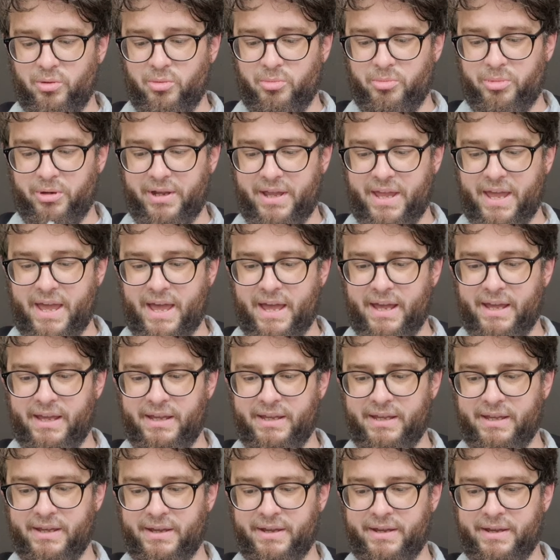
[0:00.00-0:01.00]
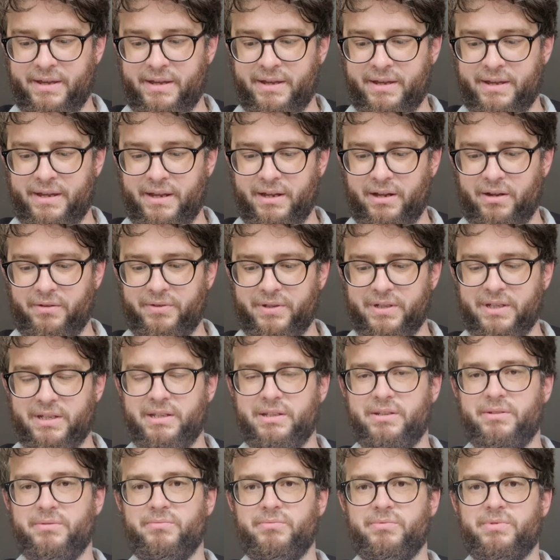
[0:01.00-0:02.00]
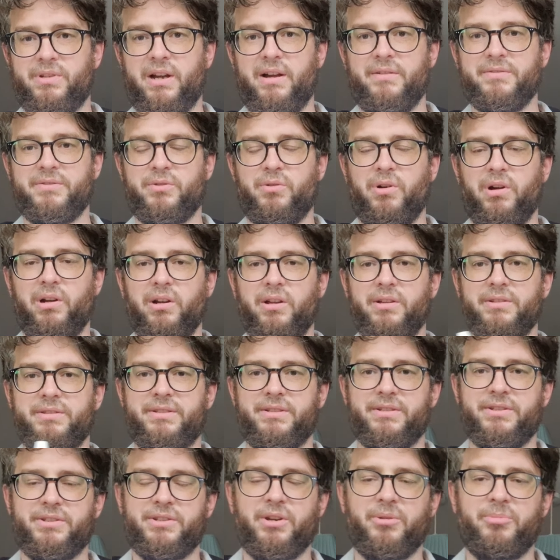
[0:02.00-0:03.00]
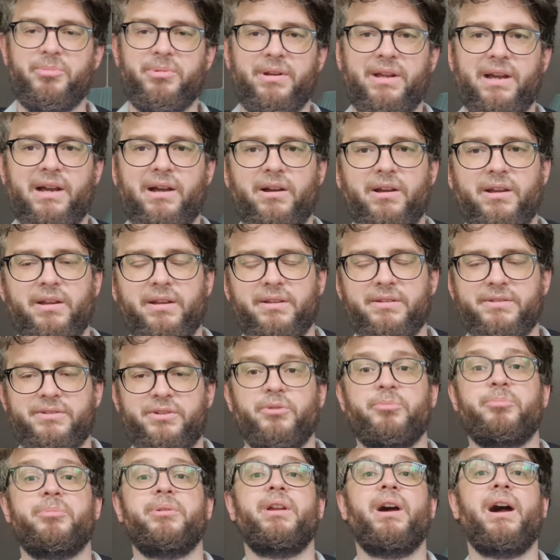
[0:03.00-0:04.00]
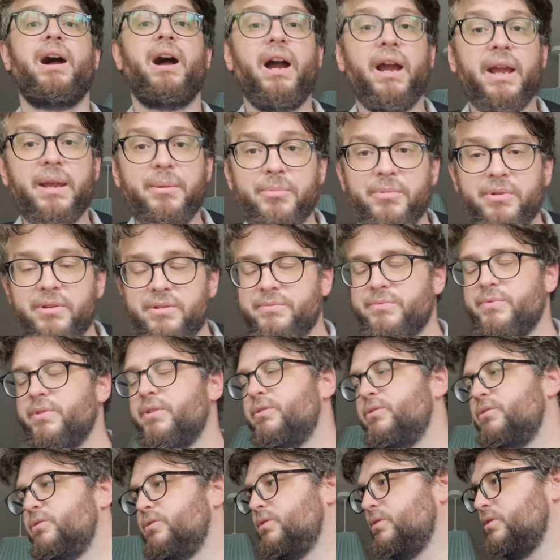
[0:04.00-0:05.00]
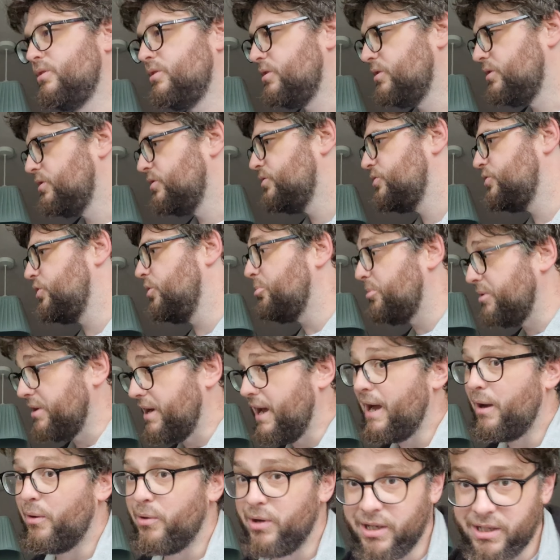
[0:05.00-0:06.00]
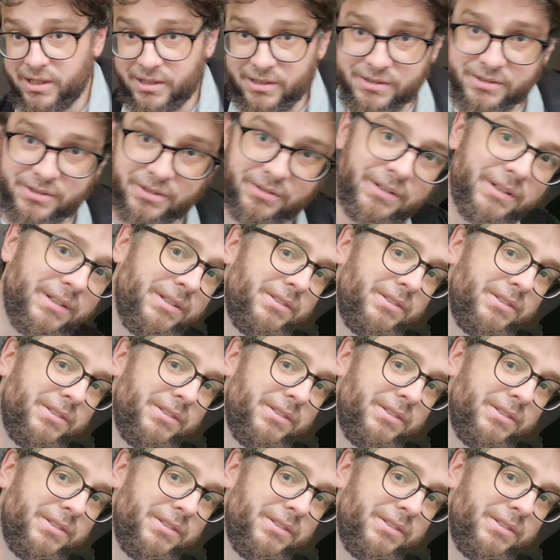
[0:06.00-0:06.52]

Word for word: But yeah, uh, I think he dives quite a lot into Schopenhauer, Schopenheim, Schopenhauer, sorry,